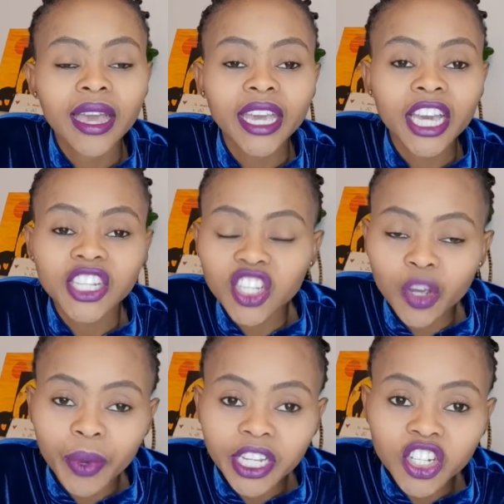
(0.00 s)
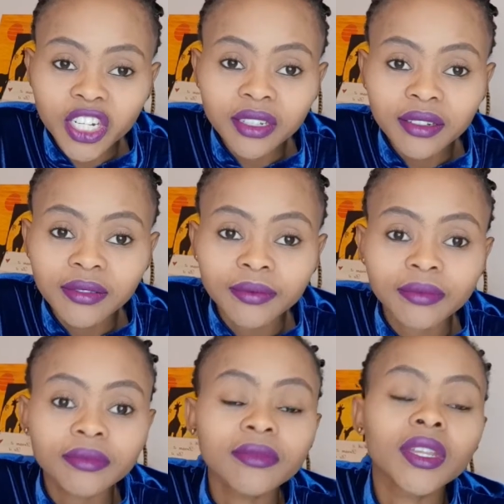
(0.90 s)
Cash in your pension.
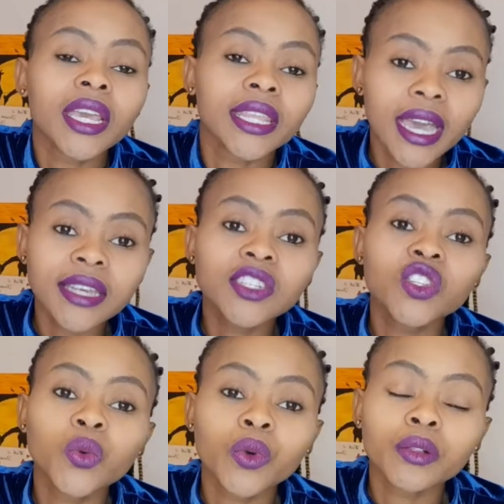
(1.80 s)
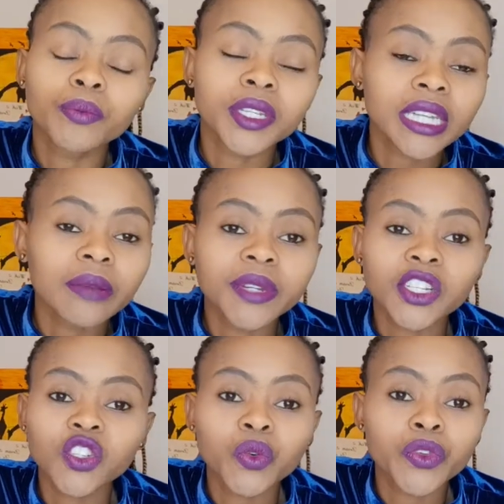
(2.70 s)
Yes, you will be
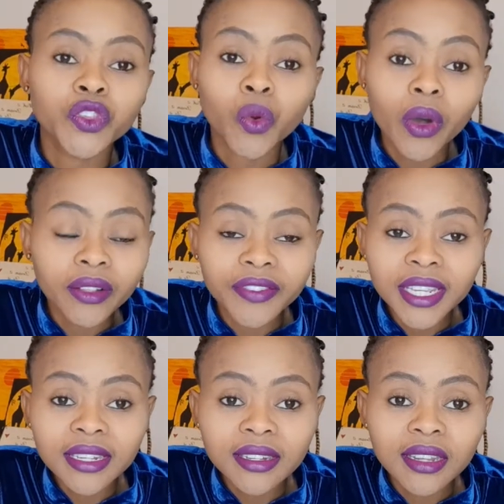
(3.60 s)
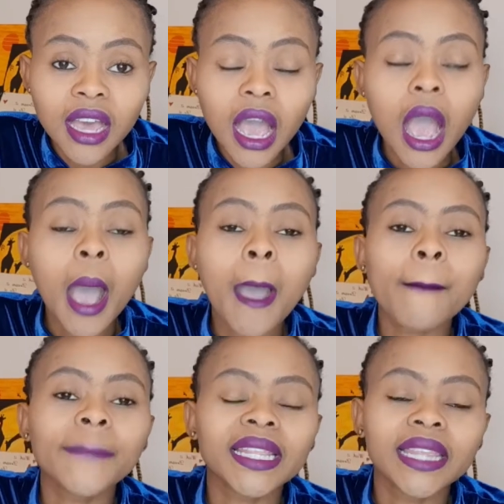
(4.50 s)
subject to withdrawal fees,
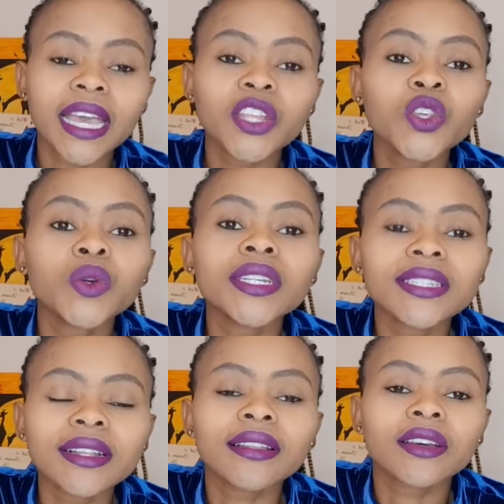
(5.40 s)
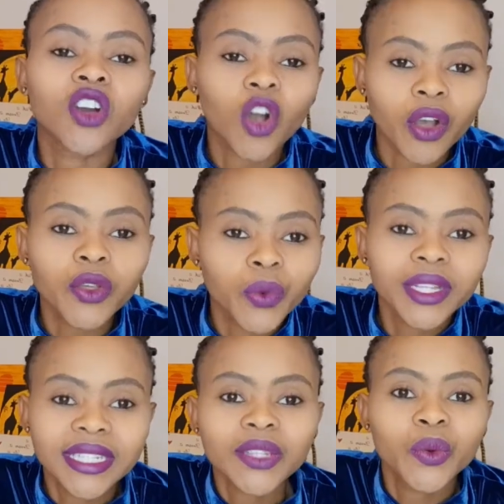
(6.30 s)
but then you
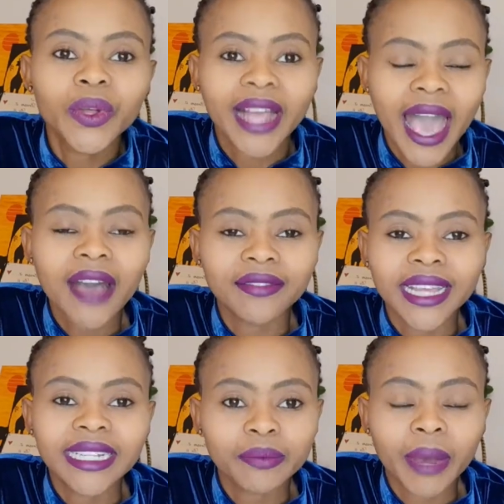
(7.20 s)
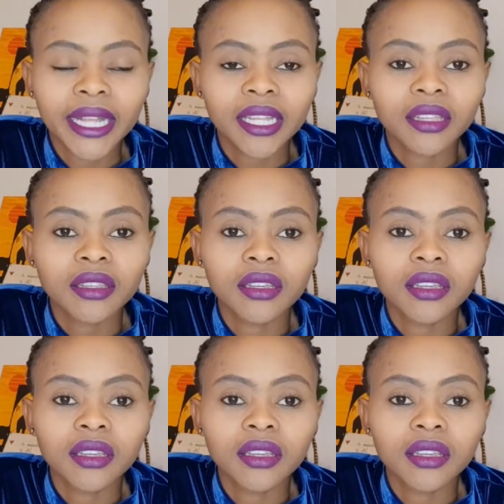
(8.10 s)
will have that money